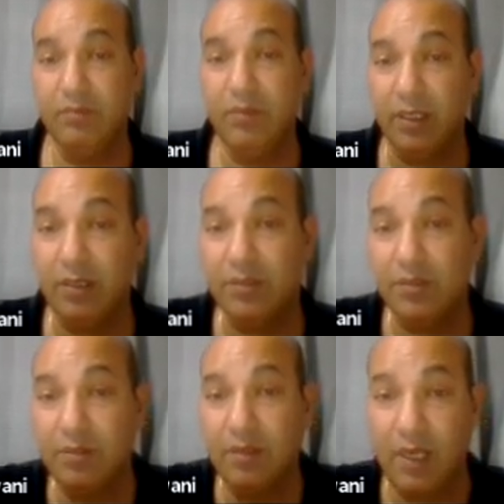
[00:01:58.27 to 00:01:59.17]
because
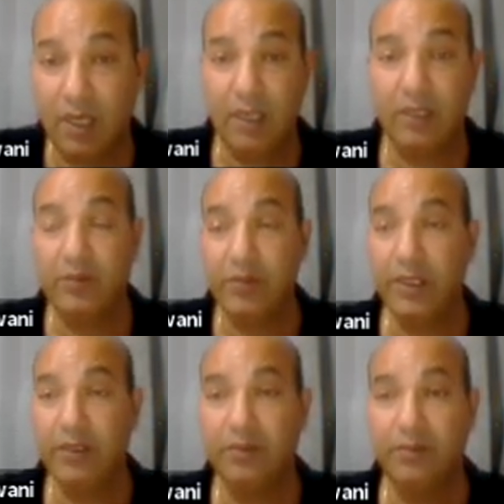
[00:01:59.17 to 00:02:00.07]
you are
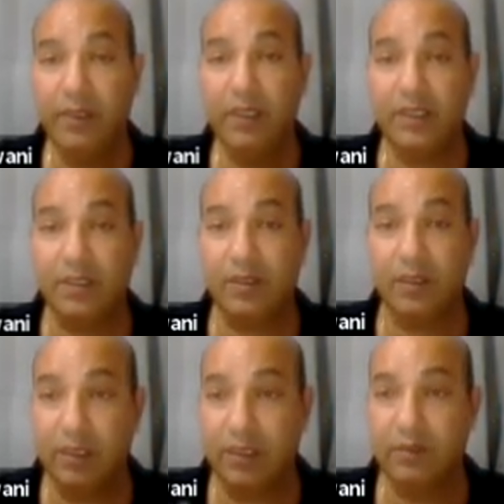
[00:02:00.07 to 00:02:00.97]
going to really
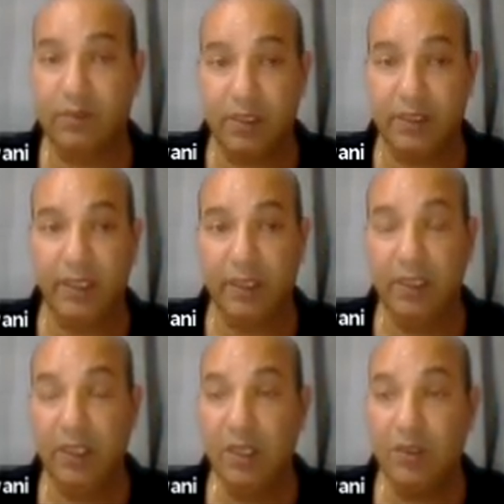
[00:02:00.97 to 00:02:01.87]
start converting
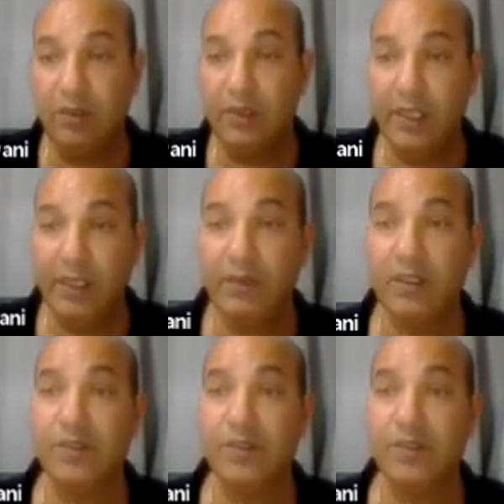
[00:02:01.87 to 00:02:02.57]
your keywords